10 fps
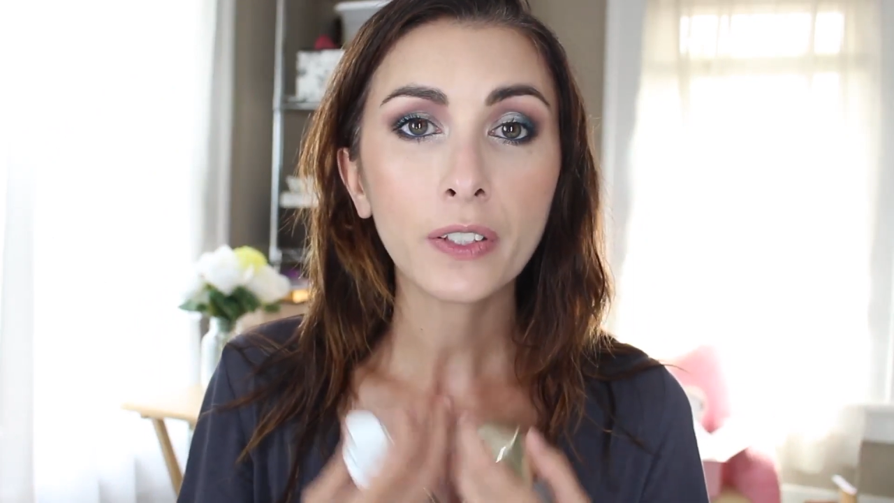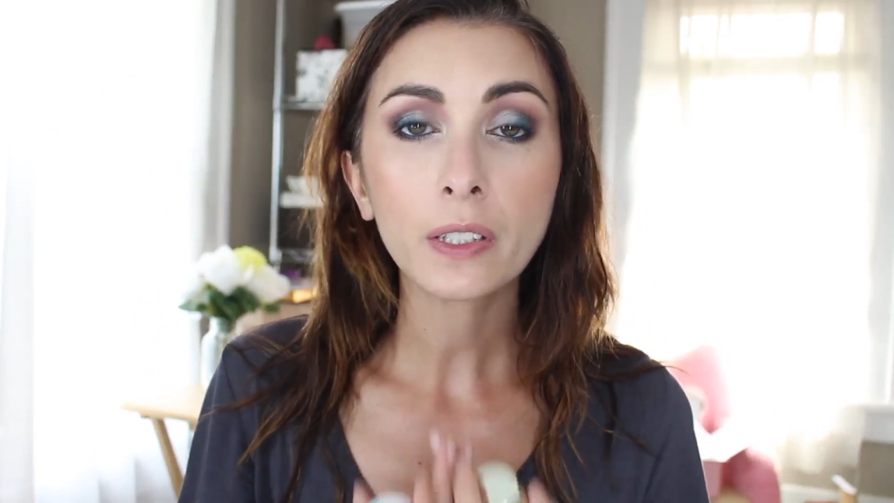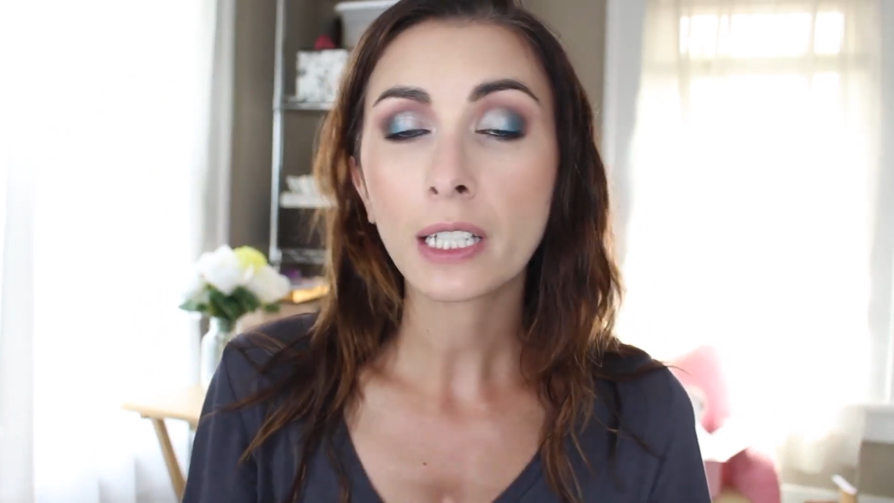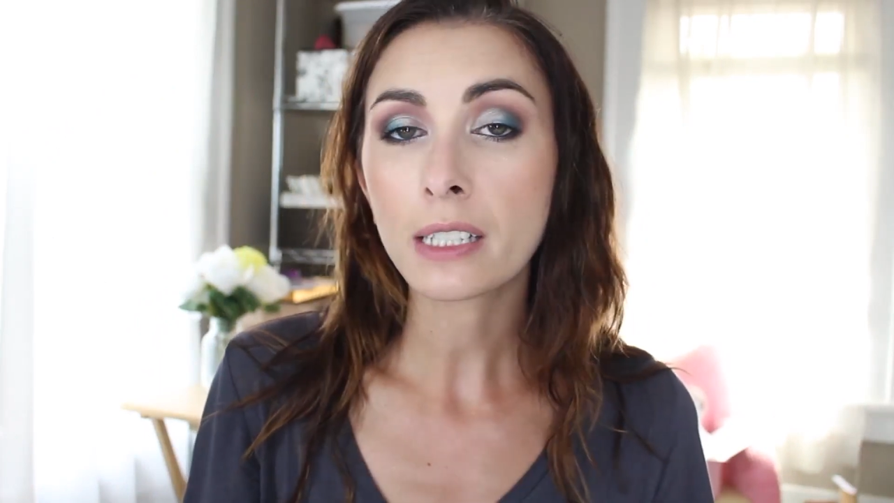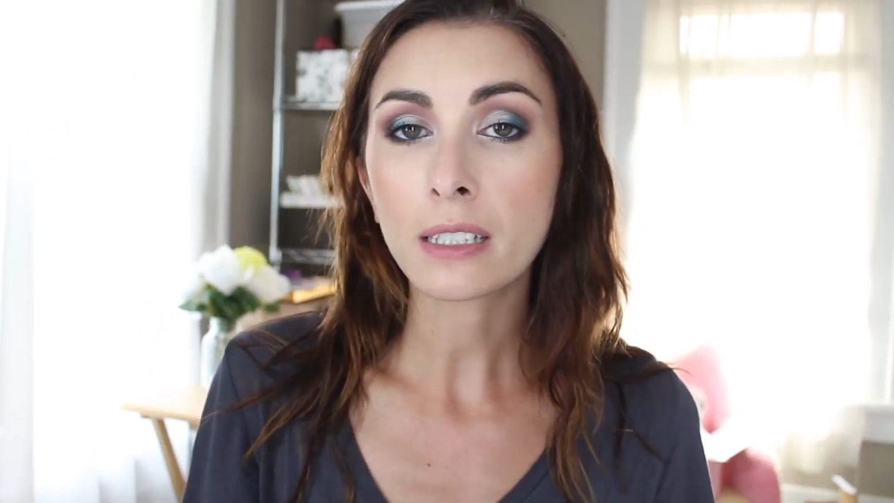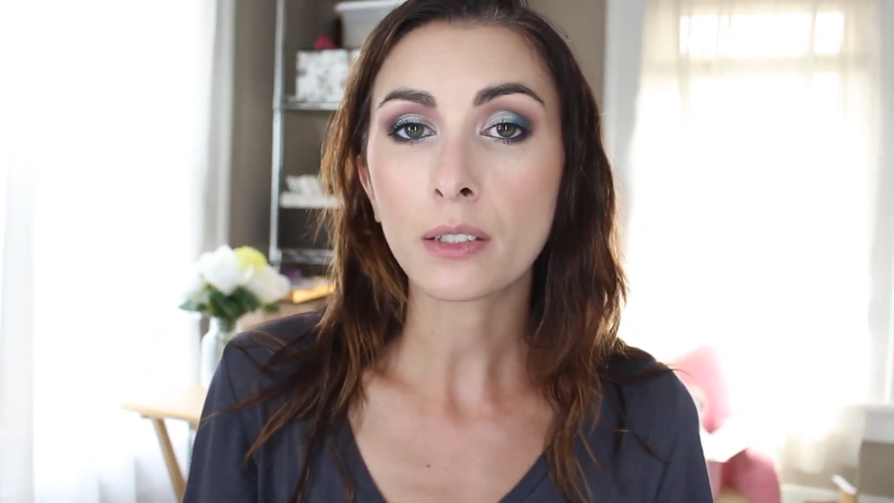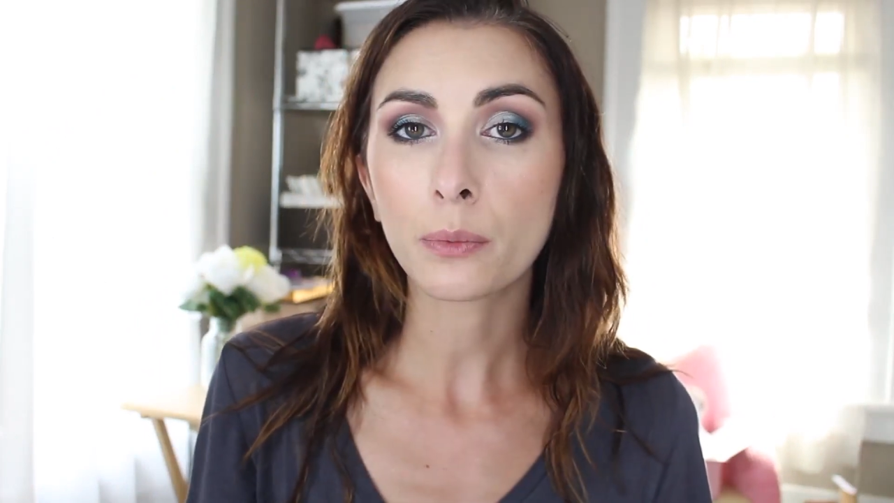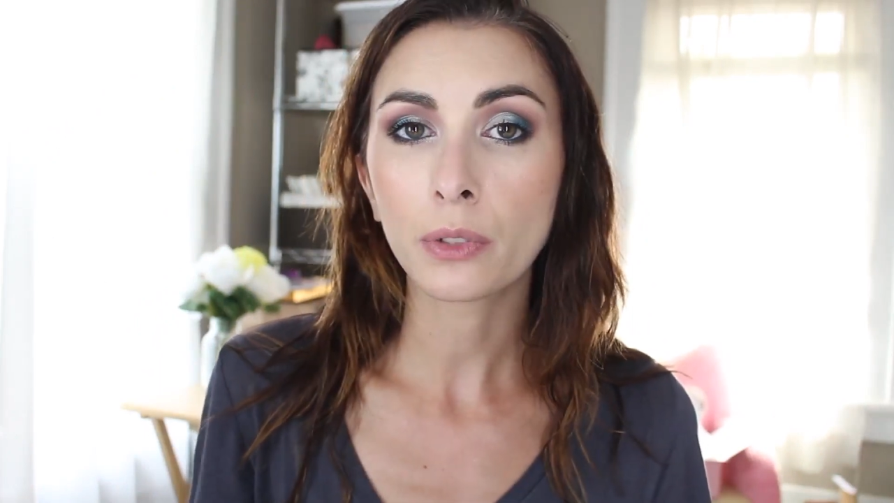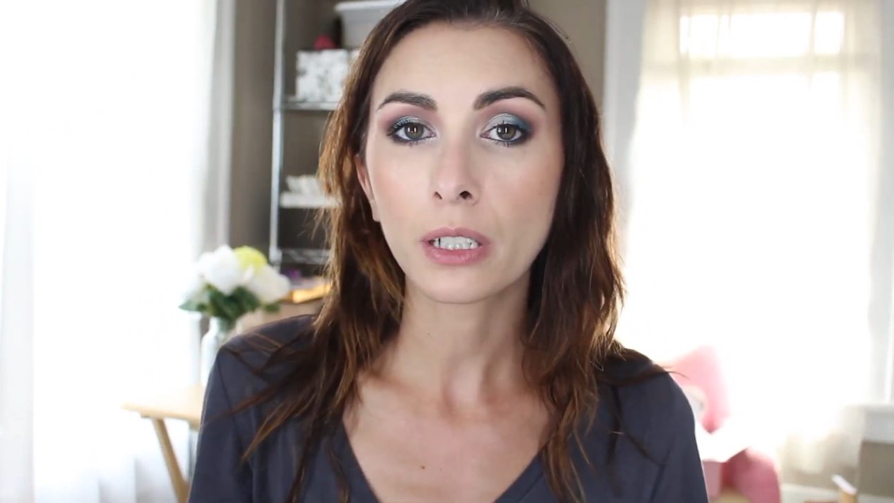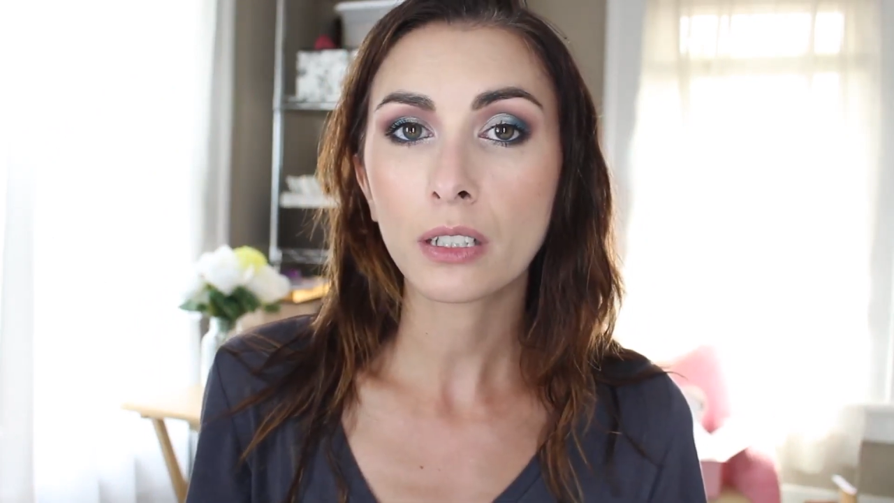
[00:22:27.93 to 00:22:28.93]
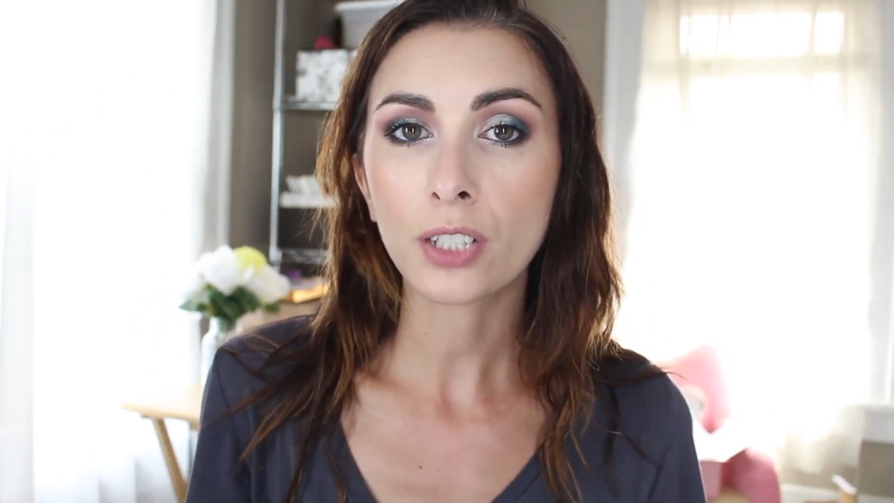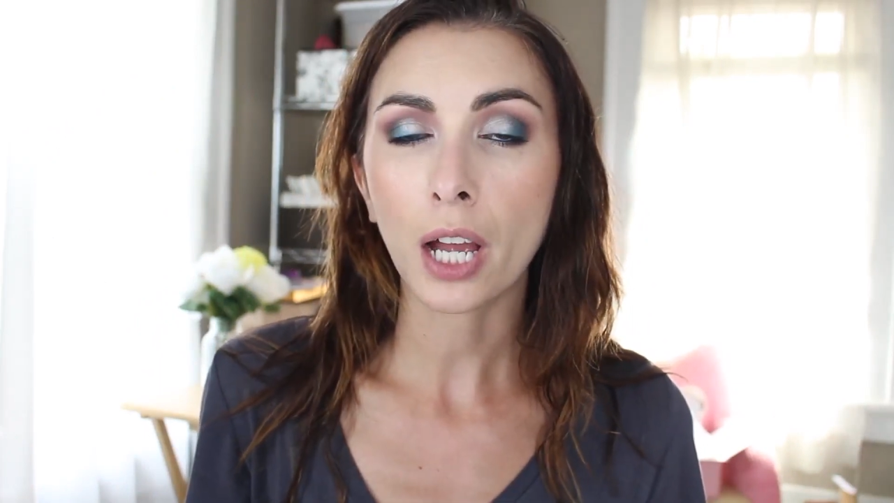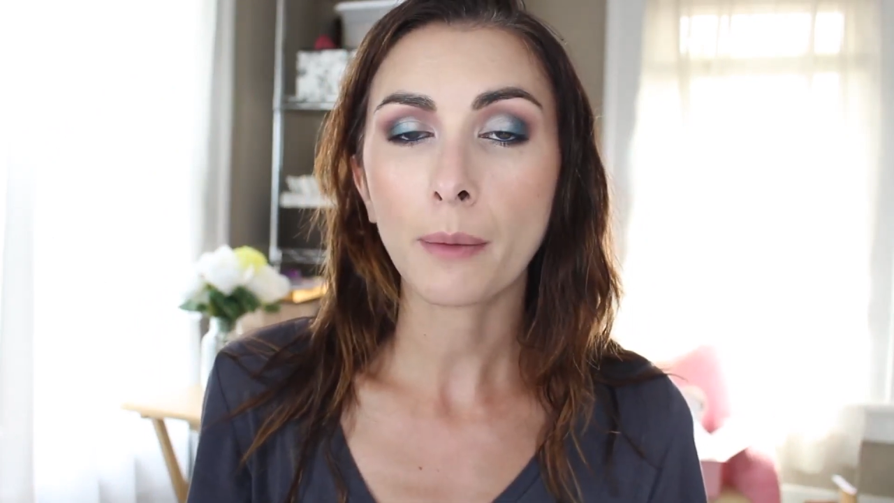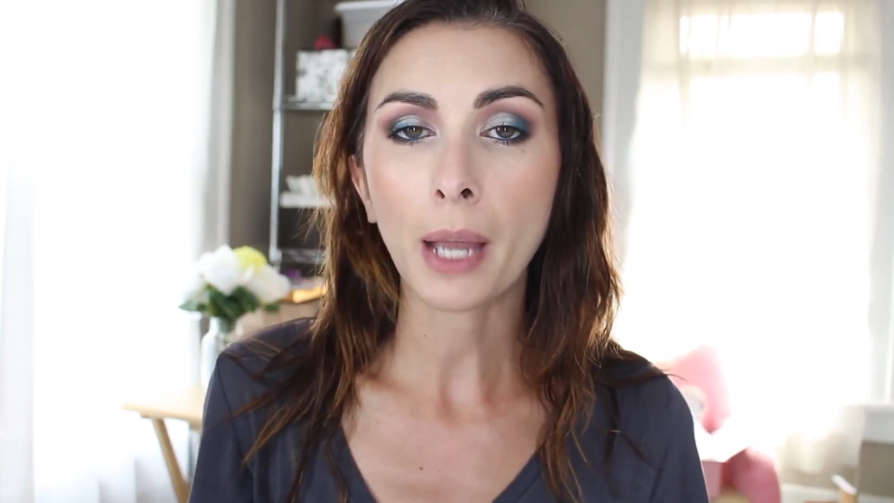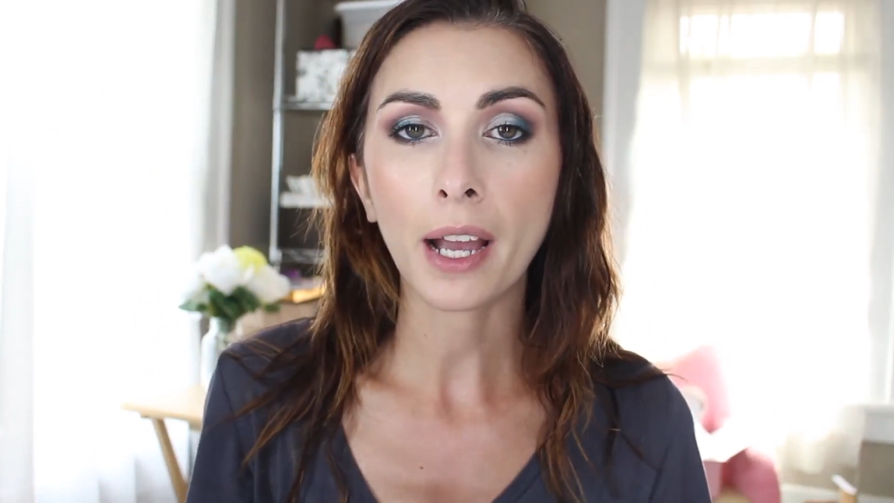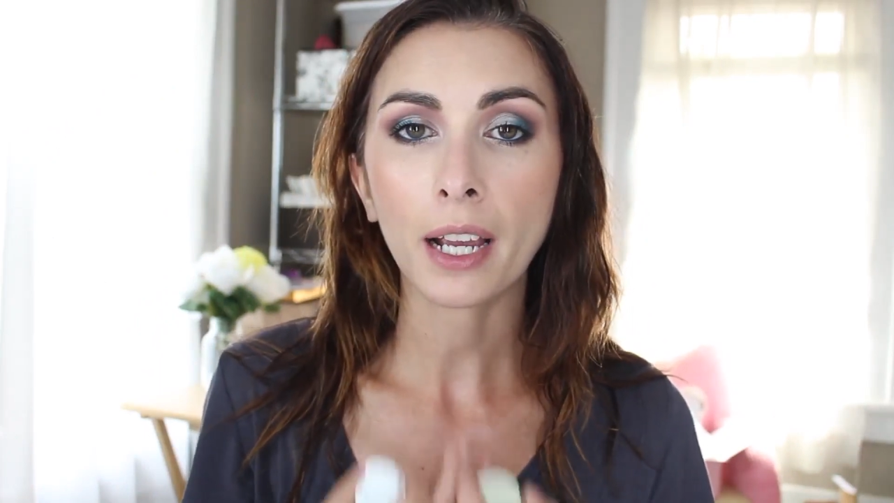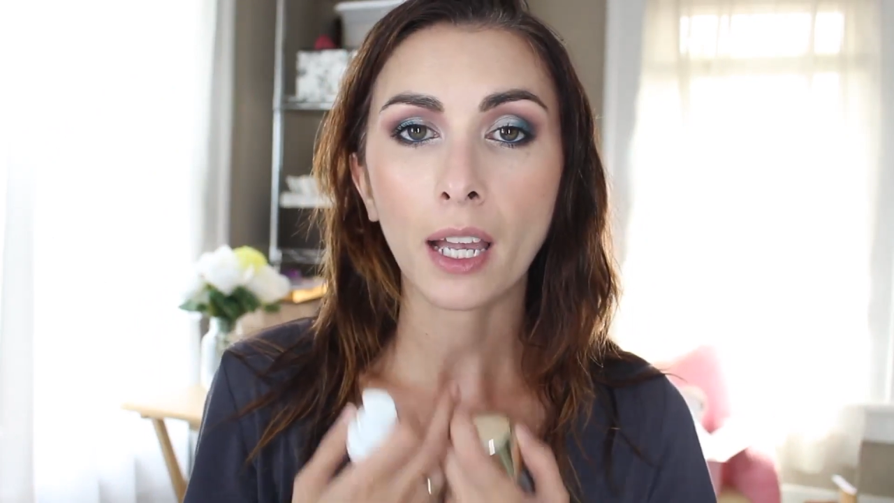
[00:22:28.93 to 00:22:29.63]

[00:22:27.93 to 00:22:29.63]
feel like it does a really good job at